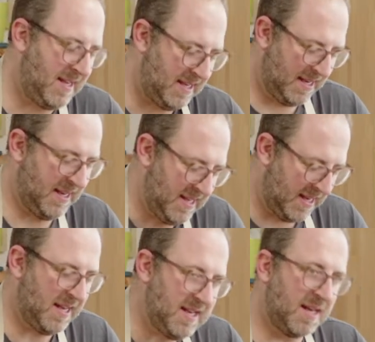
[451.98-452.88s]
I mean, can you
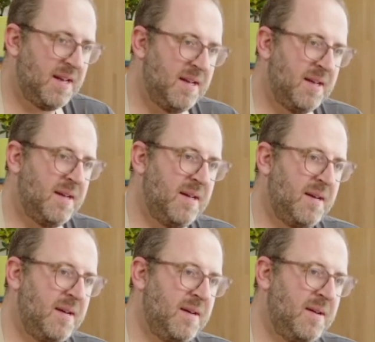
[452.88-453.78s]
imagine popcorn
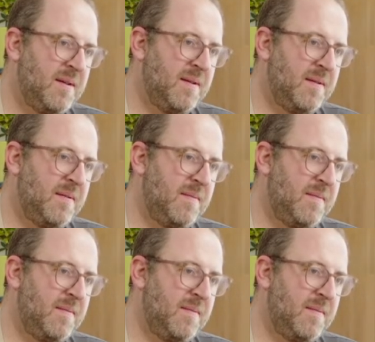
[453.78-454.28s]
ASMR?